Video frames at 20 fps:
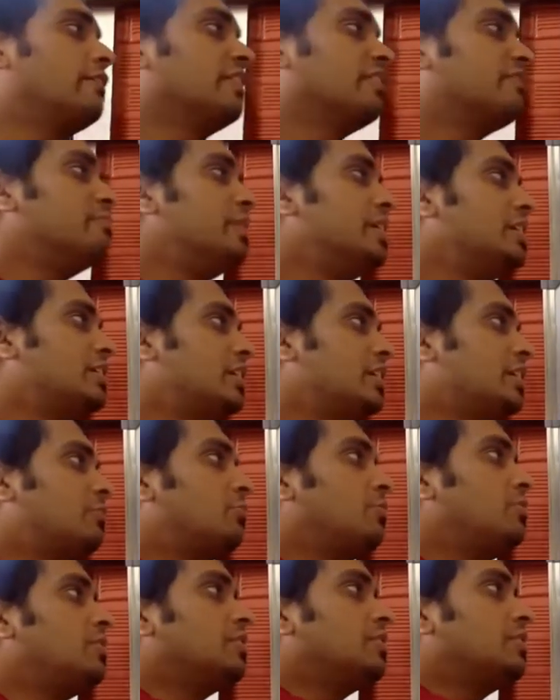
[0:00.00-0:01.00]
FBC
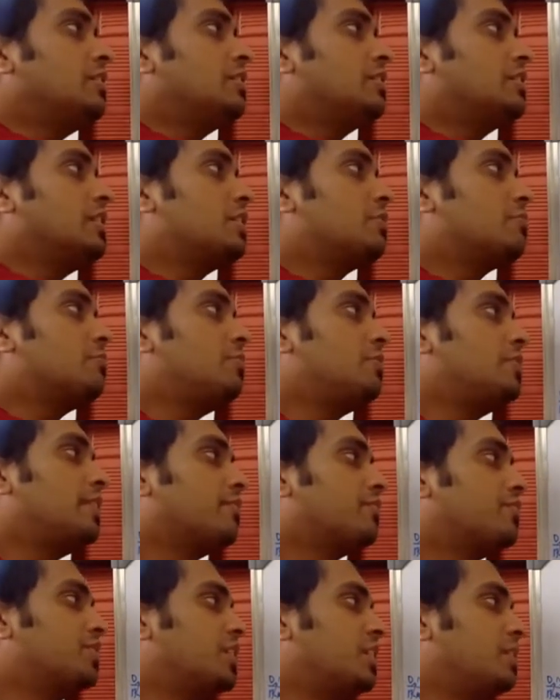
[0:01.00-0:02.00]
is equal to
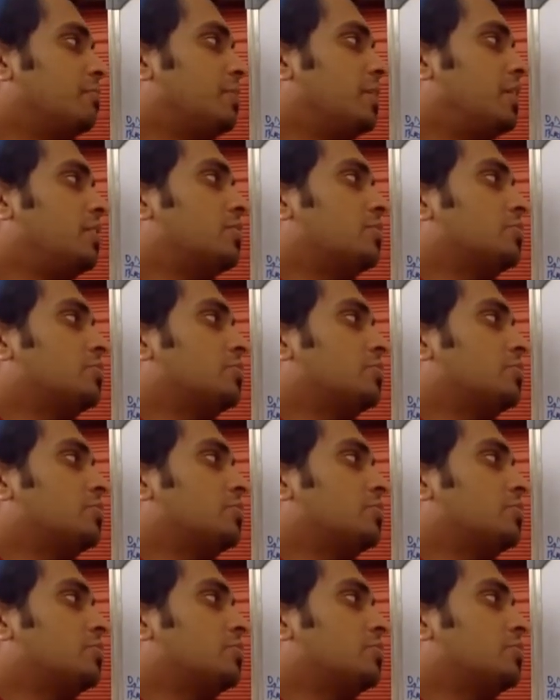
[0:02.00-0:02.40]
FCB.